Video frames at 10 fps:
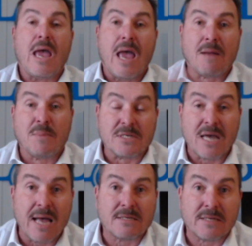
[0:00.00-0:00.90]
And
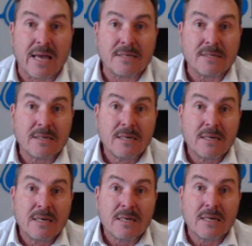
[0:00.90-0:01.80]
besides that,
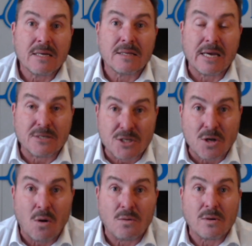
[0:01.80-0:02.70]
they
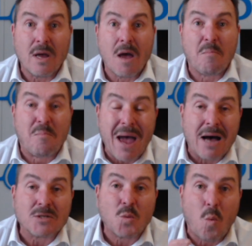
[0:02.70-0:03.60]
stole
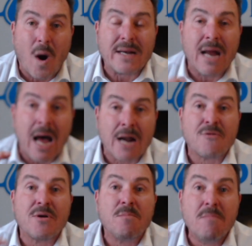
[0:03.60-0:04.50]
about
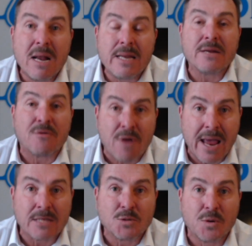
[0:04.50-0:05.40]
100 million
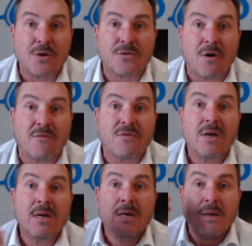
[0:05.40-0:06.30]
rands worth of
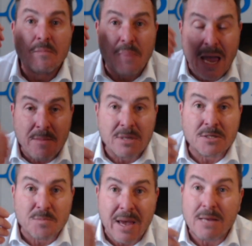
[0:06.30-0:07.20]

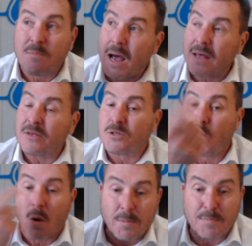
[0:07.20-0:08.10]
payments made by the
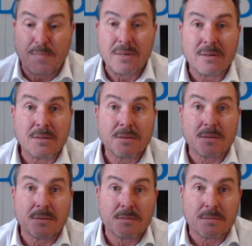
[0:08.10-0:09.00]
dorp,
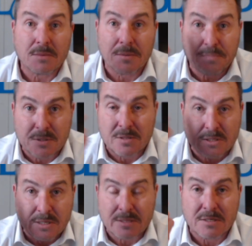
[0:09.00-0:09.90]
the
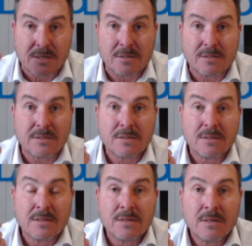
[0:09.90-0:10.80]
citizens,
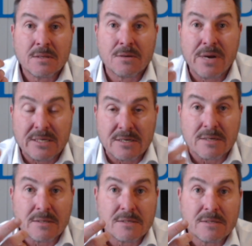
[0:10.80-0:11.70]
the
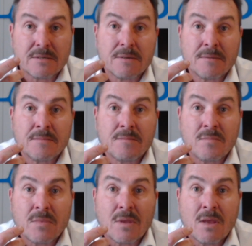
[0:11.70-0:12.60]
residents,
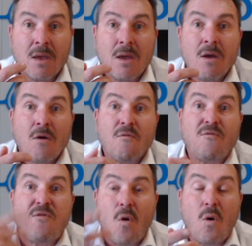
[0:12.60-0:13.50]

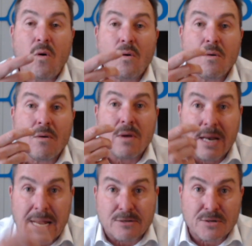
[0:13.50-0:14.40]
for
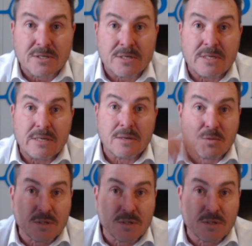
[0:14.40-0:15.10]
electricity that